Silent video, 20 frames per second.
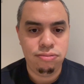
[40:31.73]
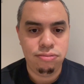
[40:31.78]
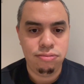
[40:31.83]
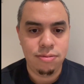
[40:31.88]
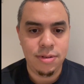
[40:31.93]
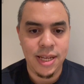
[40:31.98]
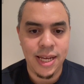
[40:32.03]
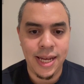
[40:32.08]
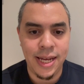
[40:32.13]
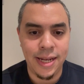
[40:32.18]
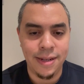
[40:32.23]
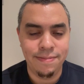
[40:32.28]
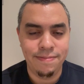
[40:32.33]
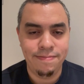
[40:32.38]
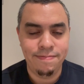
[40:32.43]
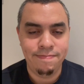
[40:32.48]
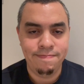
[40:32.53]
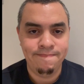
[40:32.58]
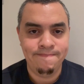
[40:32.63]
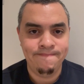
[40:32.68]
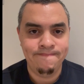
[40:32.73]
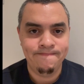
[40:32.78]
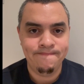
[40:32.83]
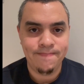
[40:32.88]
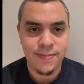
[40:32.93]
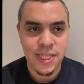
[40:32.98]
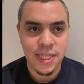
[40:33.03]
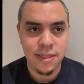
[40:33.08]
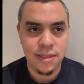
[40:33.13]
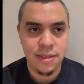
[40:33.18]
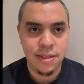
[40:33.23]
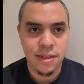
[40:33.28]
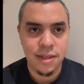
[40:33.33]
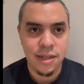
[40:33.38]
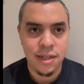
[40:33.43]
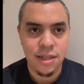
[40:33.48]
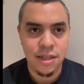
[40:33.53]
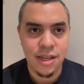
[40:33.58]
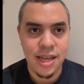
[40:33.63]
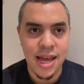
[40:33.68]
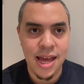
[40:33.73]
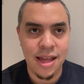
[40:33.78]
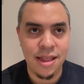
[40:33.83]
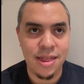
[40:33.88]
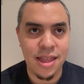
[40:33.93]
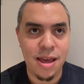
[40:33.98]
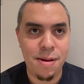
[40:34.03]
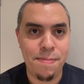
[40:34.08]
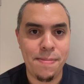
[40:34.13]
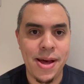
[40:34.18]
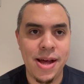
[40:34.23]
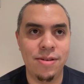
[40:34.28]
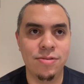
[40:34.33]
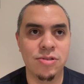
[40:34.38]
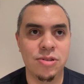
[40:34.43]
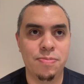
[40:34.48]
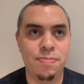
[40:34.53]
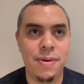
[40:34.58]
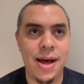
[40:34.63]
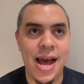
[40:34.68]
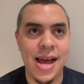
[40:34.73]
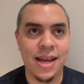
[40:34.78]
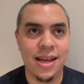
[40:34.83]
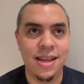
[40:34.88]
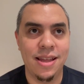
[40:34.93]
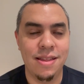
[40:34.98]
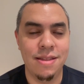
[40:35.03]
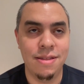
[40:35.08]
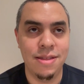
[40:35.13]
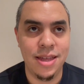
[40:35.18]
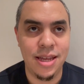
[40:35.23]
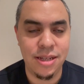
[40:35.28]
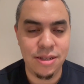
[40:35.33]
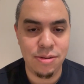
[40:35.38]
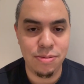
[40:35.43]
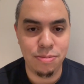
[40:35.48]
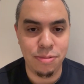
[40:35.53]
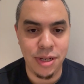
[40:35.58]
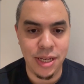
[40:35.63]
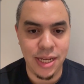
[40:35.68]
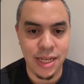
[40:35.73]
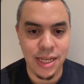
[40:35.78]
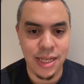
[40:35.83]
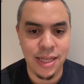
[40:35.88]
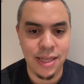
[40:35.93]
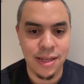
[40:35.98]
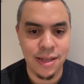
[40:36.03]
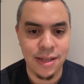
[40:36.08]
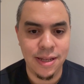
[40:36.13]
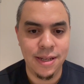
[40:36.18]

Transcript: Yeah. Can they bounce back this week?